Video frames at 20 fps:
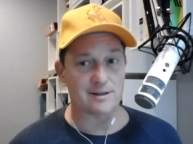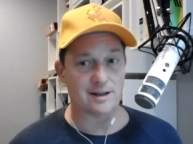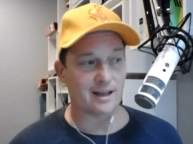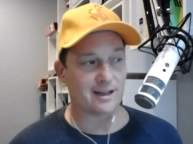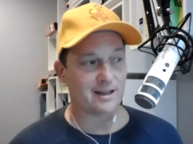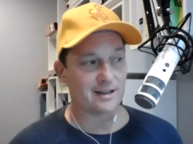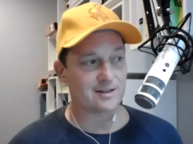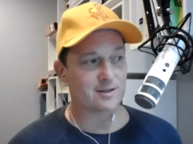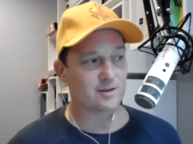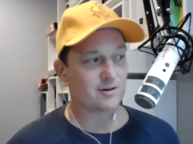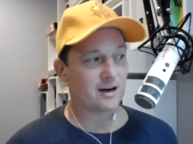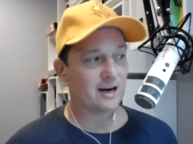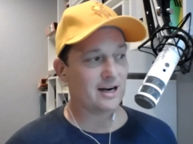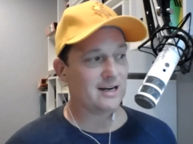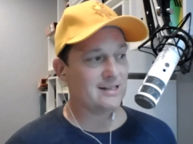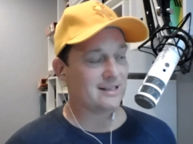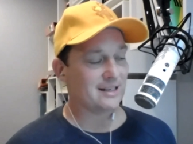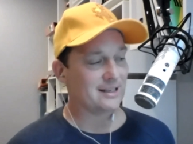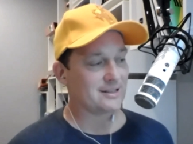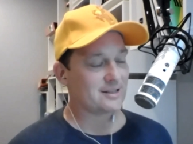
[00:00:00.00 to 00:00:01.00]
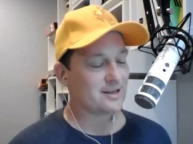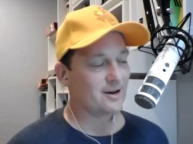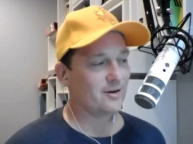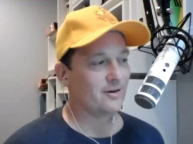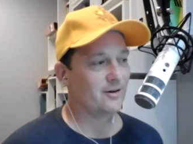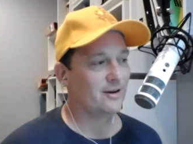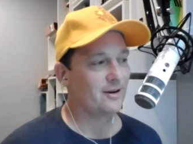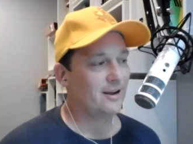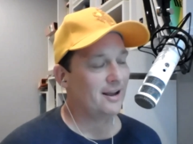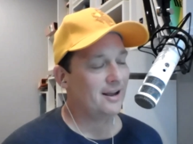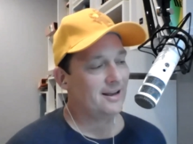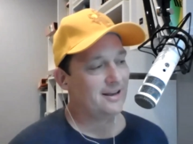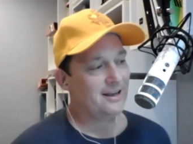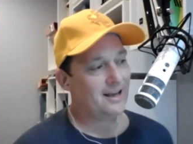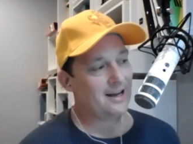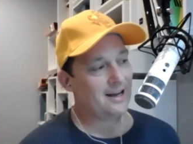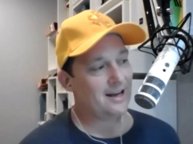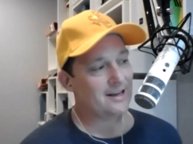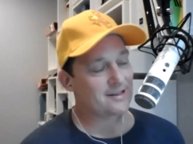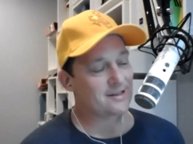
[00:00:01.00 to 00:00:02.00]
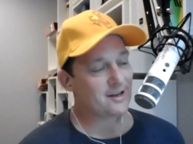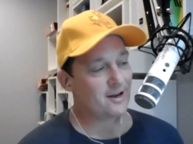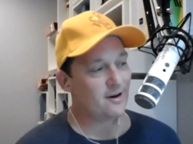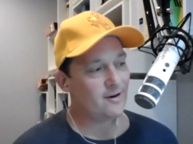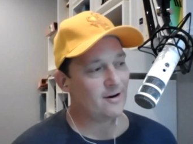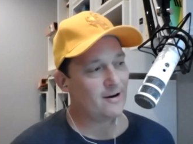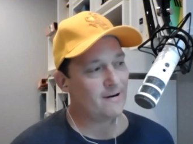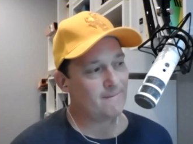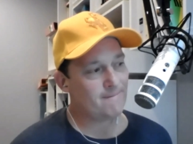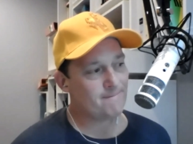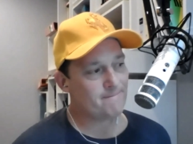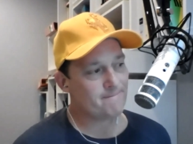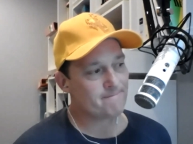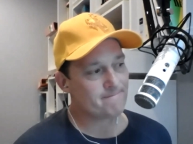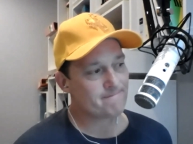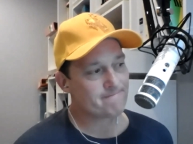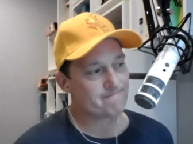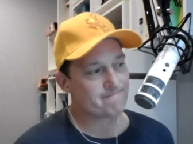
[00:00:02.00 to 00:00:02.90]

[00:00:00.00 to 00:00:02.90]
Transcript: Like it's crazy. So yeah, so um,